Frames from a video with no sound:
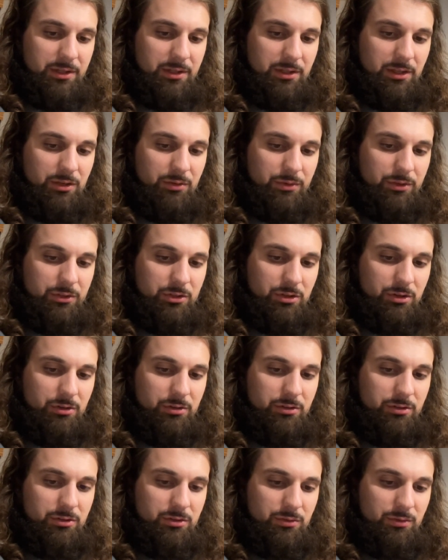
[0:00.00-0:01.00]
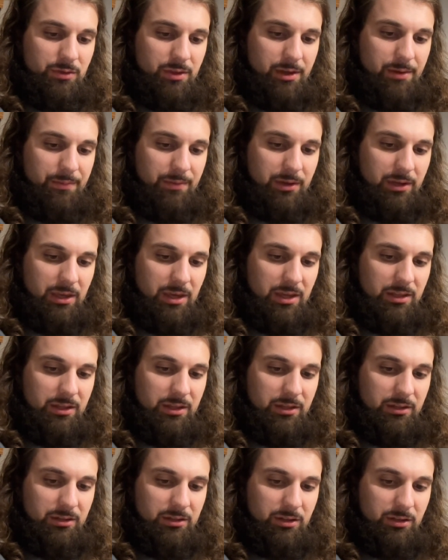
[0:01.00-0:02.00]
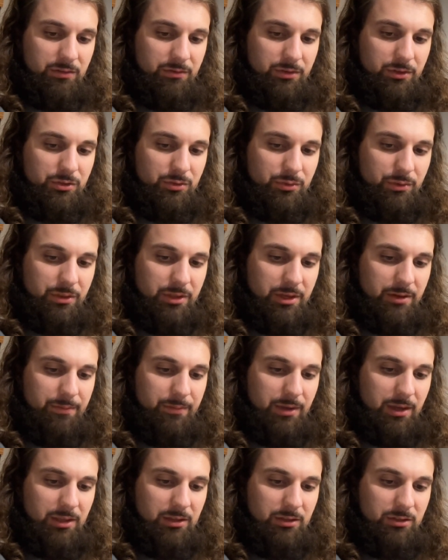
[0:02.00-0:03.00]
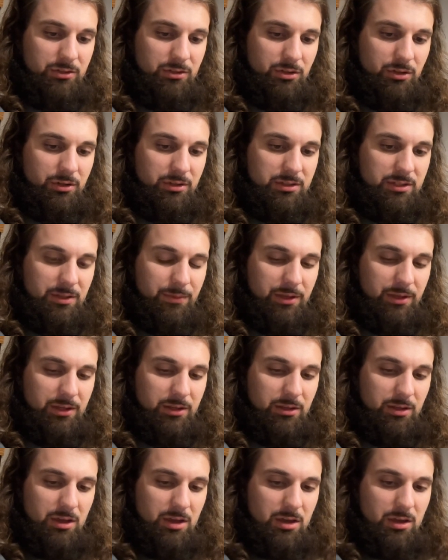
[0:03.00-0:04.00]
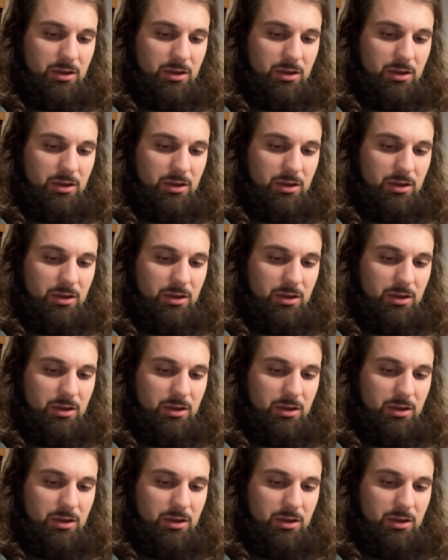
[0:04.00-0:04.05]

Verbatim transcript: And he returned to them again and conversed with them, and took Simeon